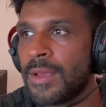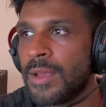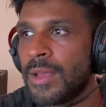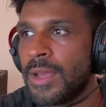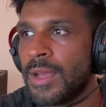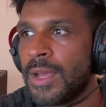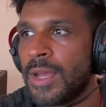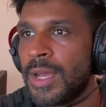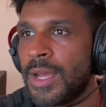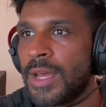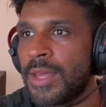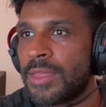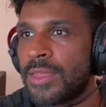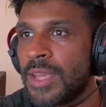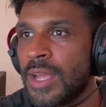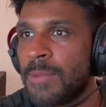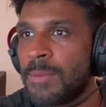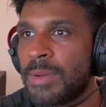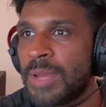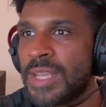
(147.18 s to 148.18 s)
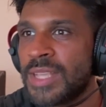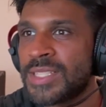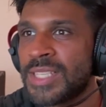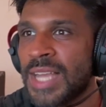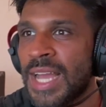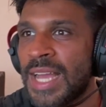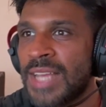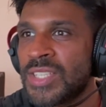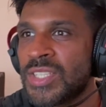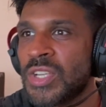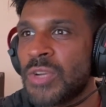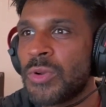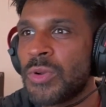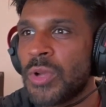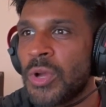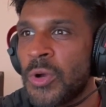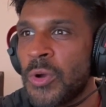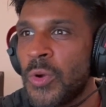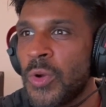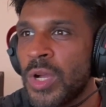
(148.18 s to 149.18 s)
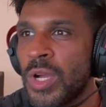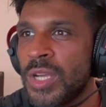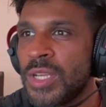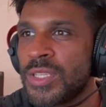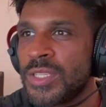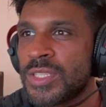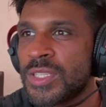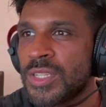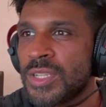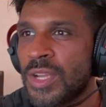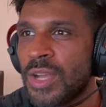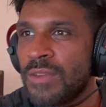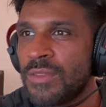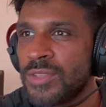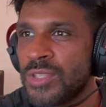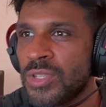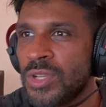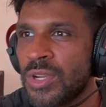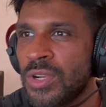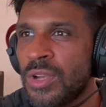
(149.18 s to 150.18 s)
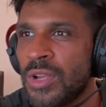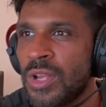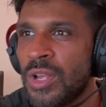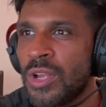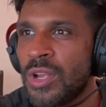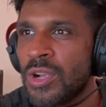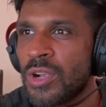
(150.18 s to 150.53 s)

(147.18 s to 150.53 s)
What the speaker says: Third place, Asta and Olga's cover song,